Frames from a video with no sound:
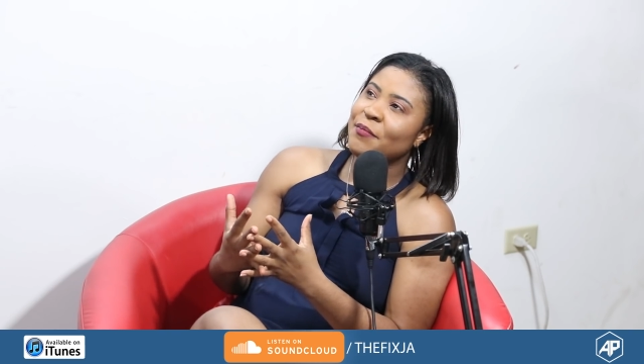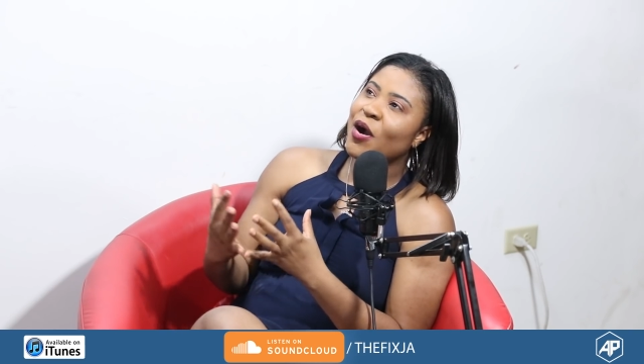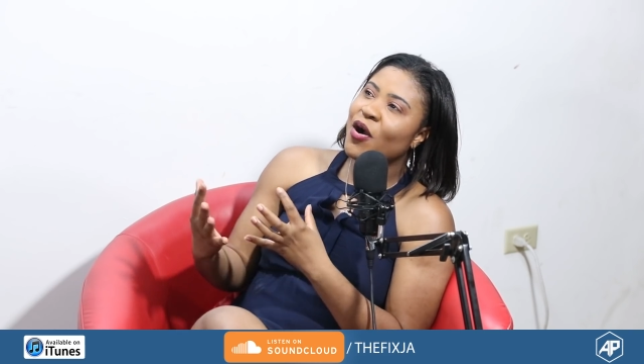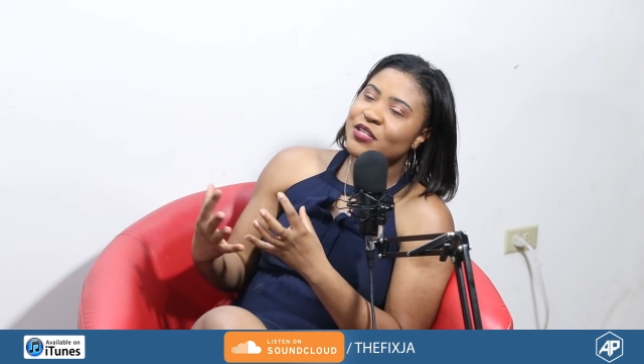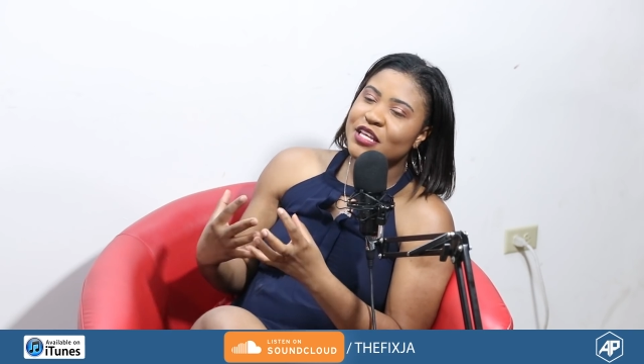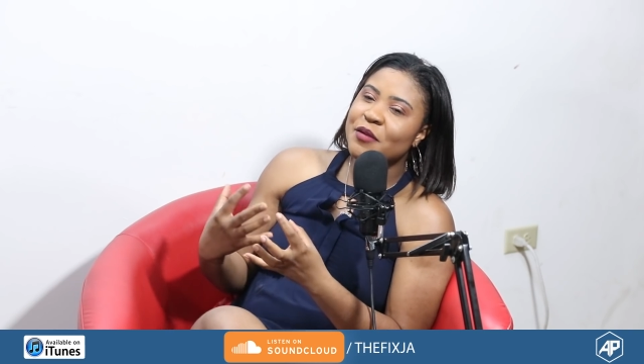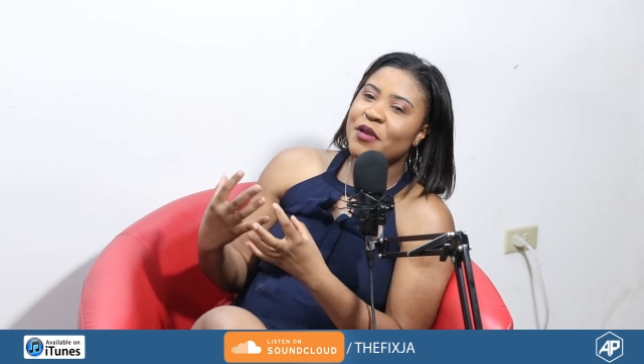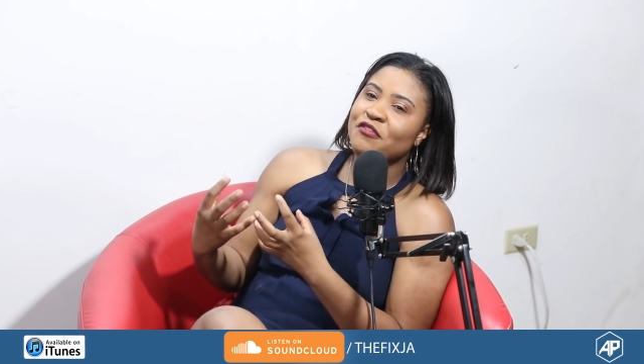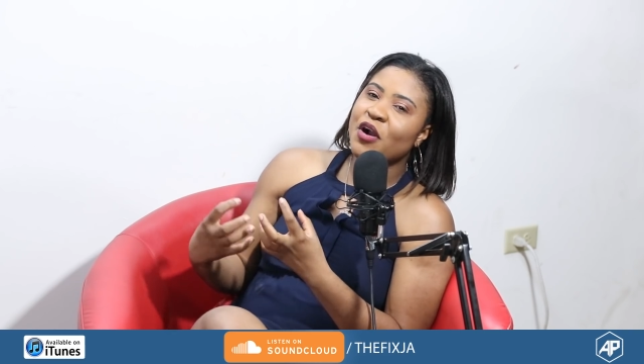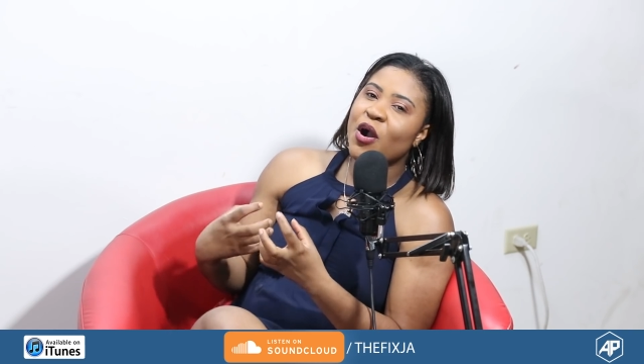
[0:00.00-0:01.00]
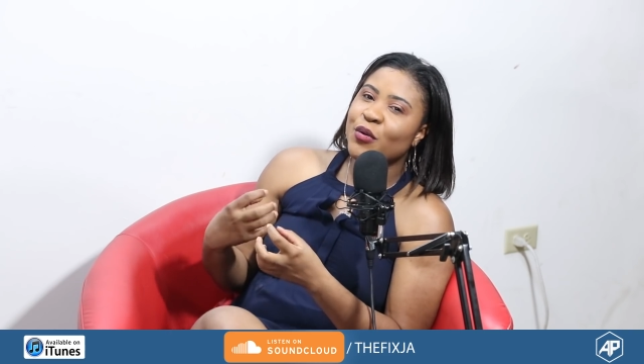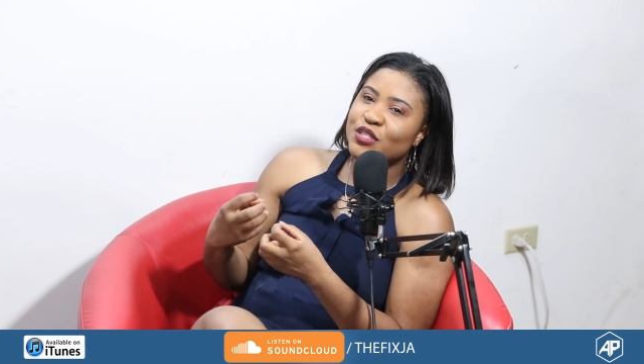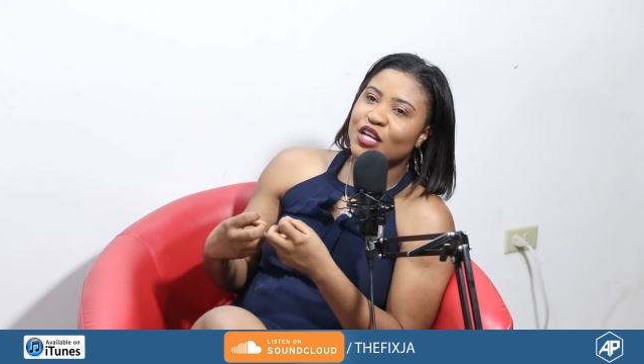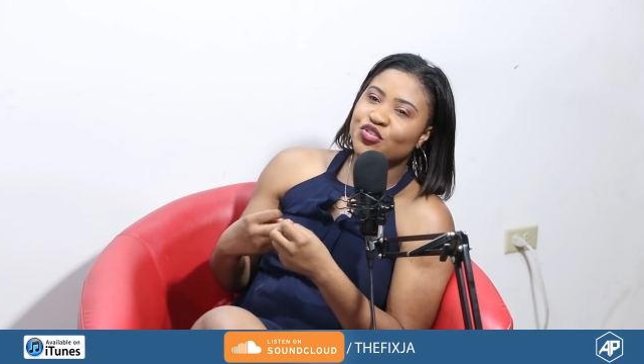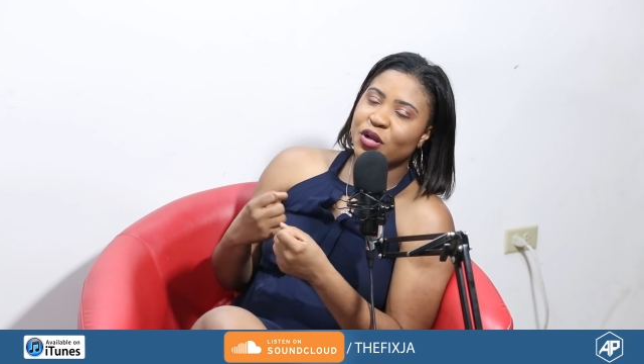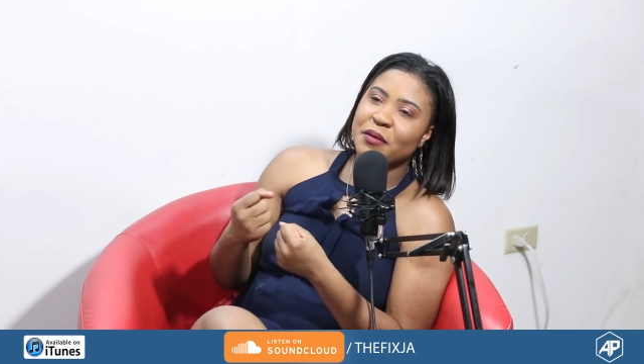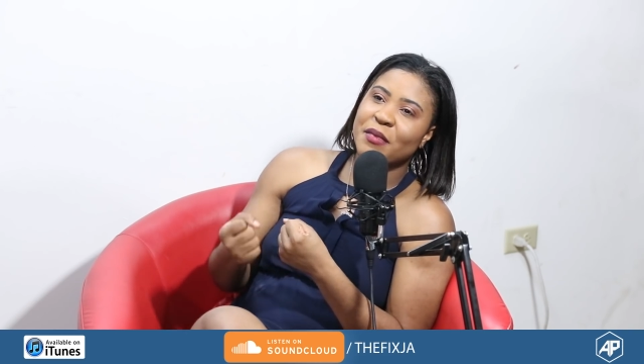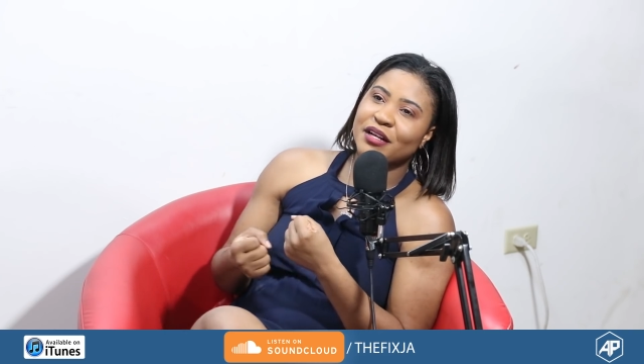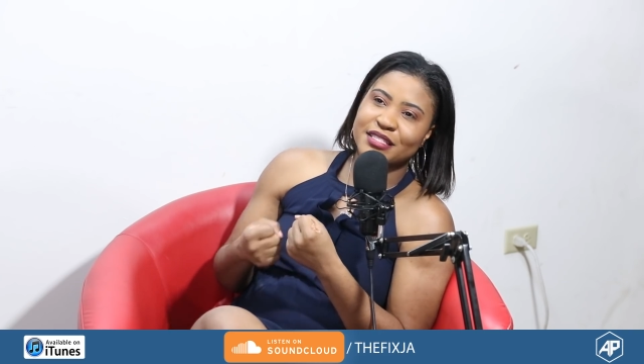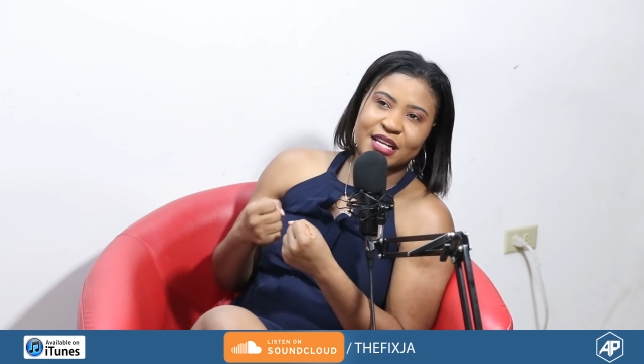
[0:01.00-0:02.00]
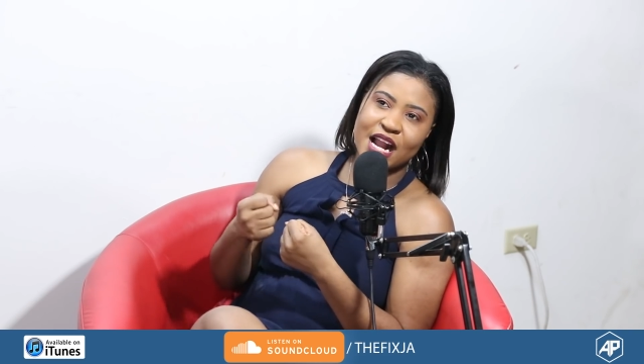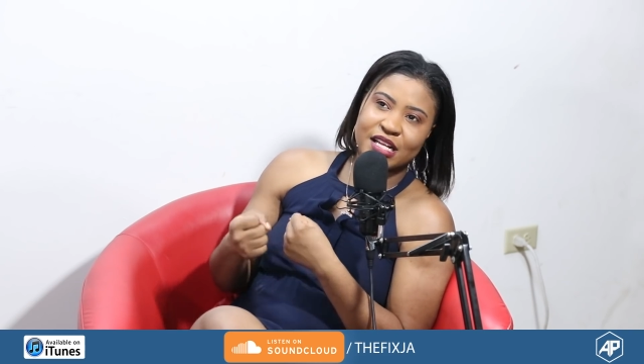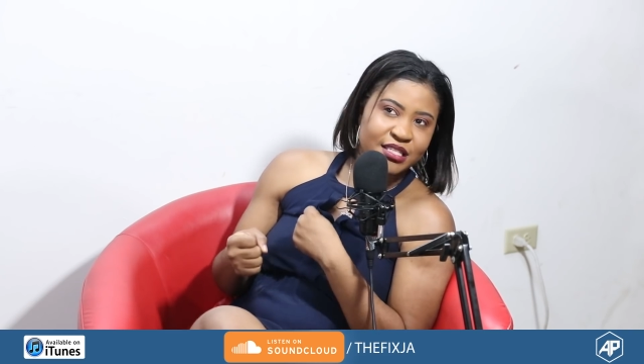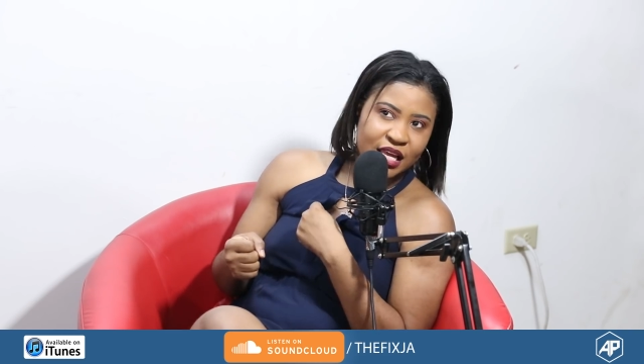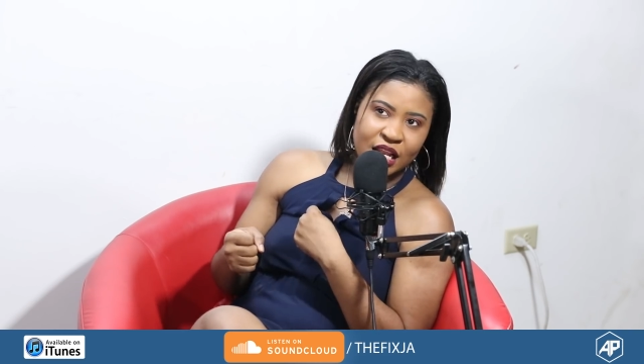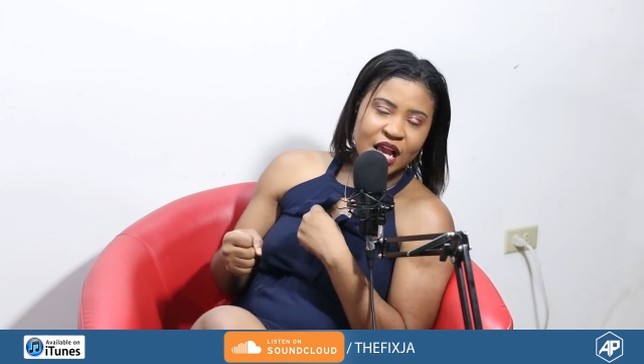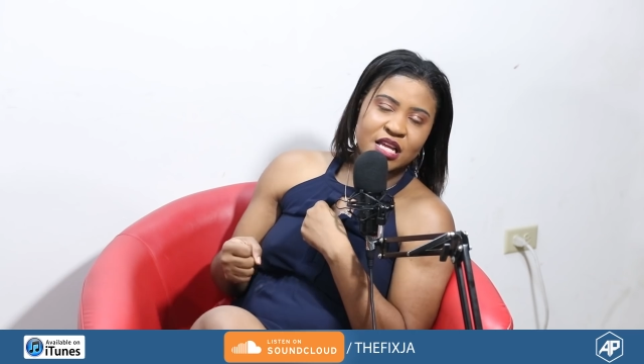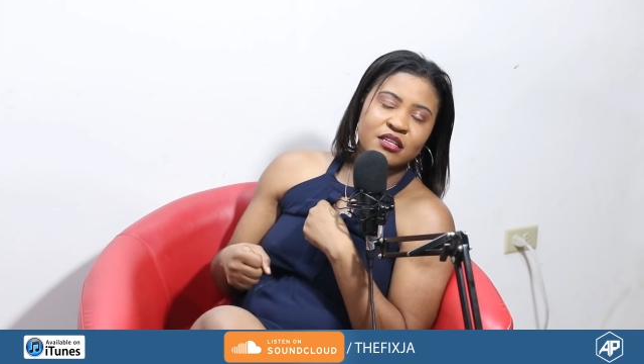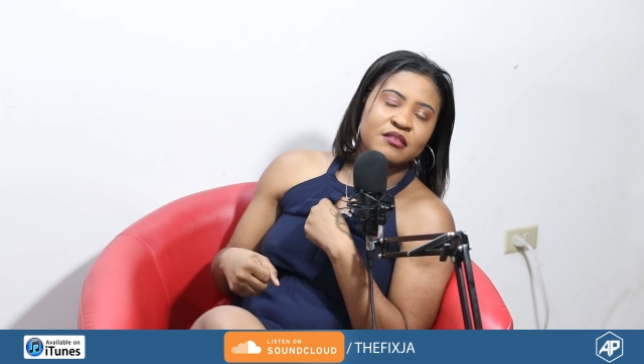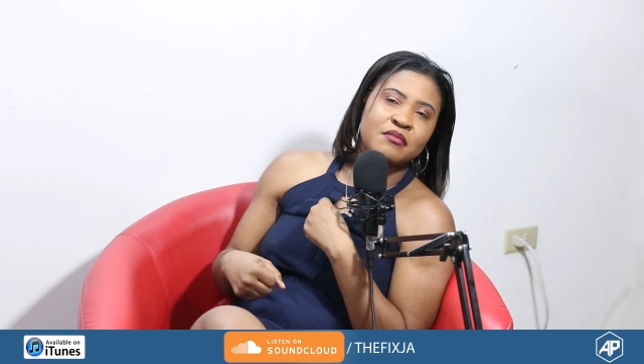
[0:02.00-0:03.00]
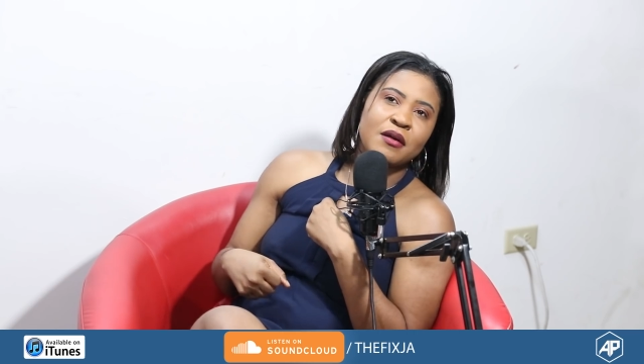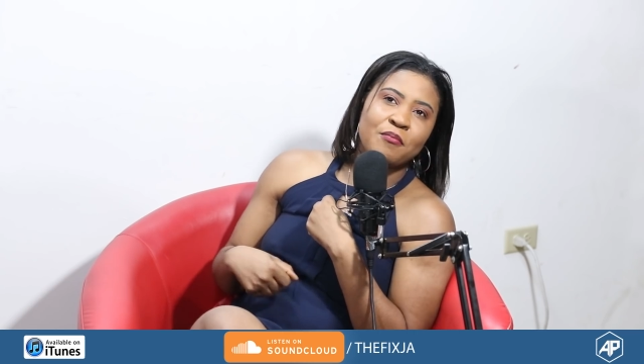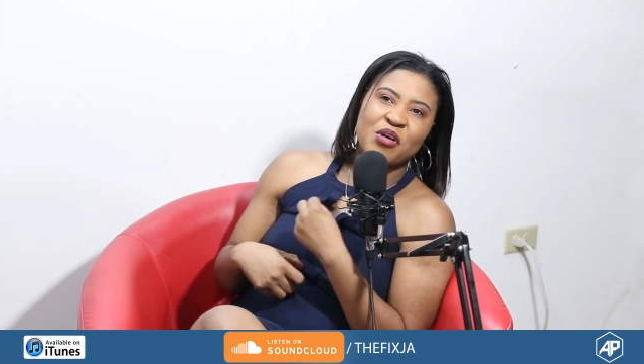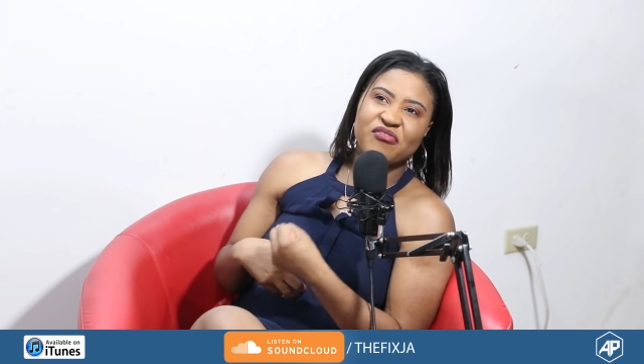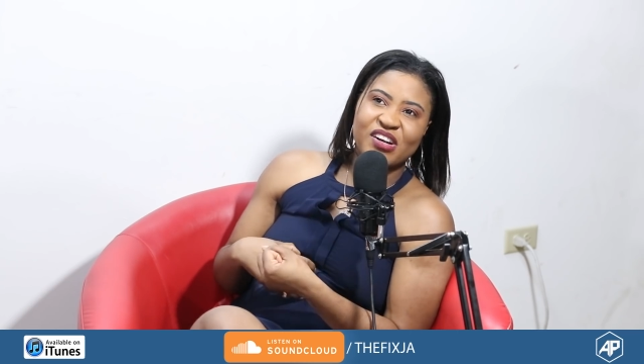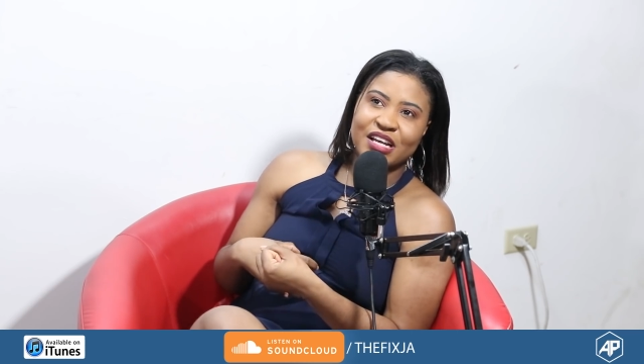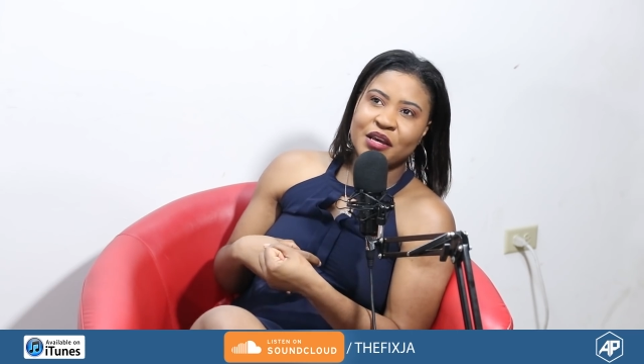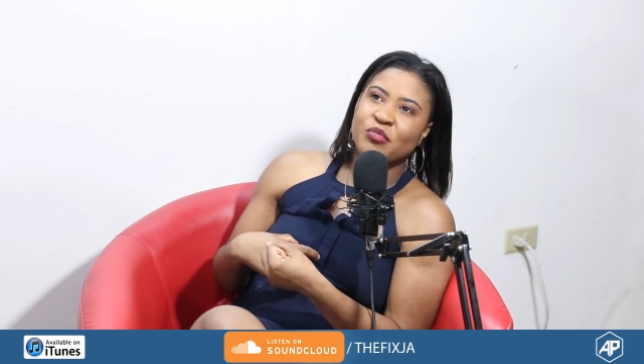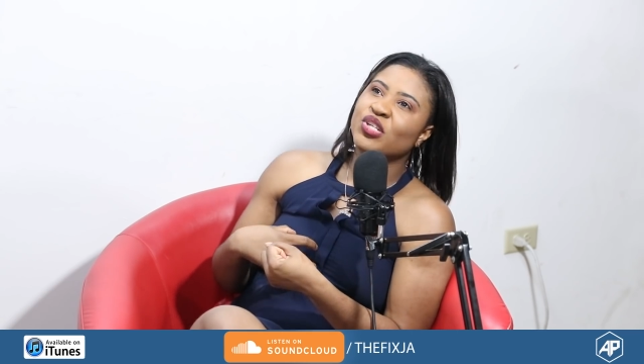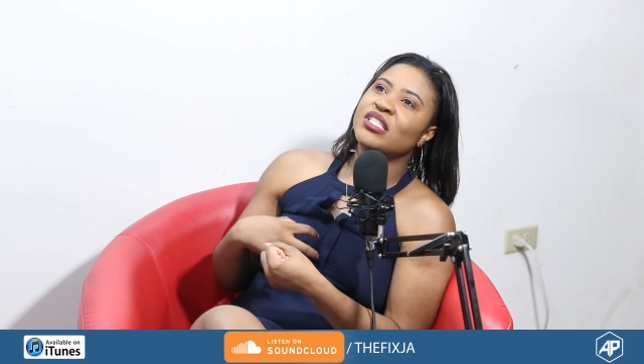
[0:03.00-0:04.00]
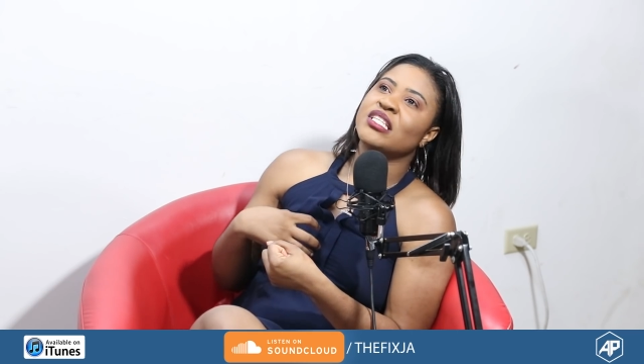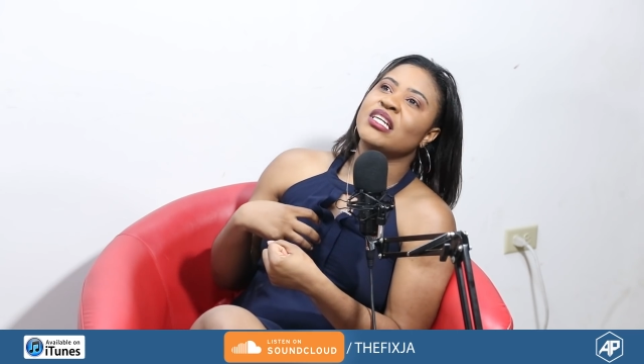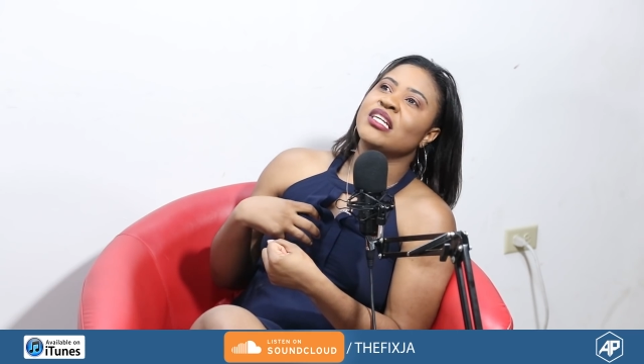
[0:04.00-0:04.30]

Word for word: also I remember always I draw it back to cartel and my father, but